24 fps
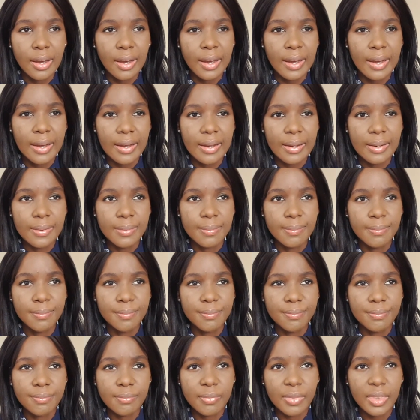
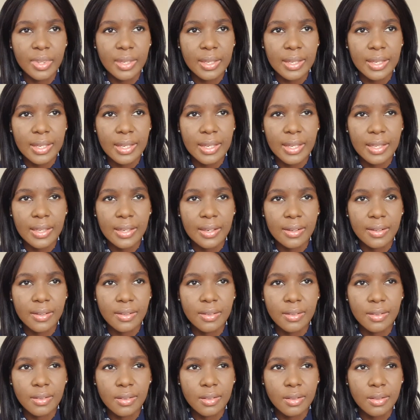um,
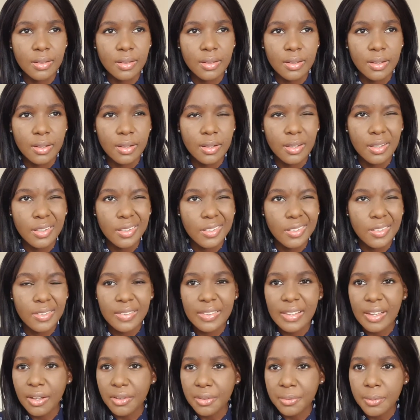in
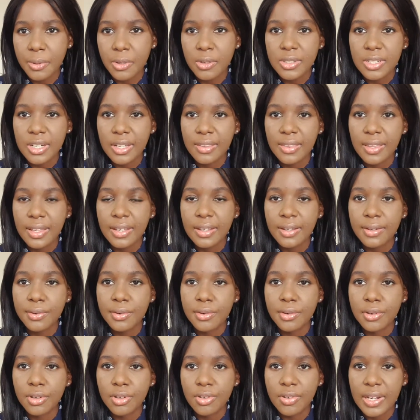Southwold, I think,
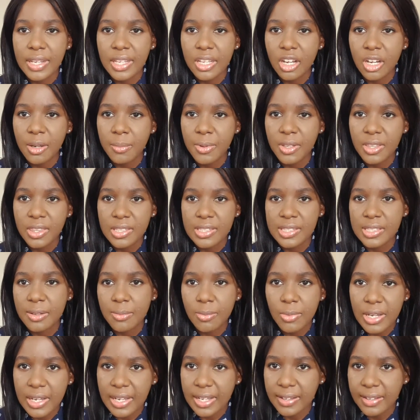or Great Yarmouth or
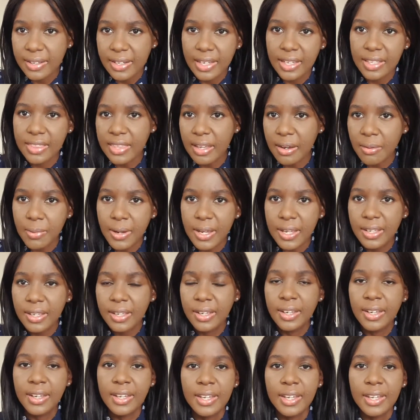somewhere like that way.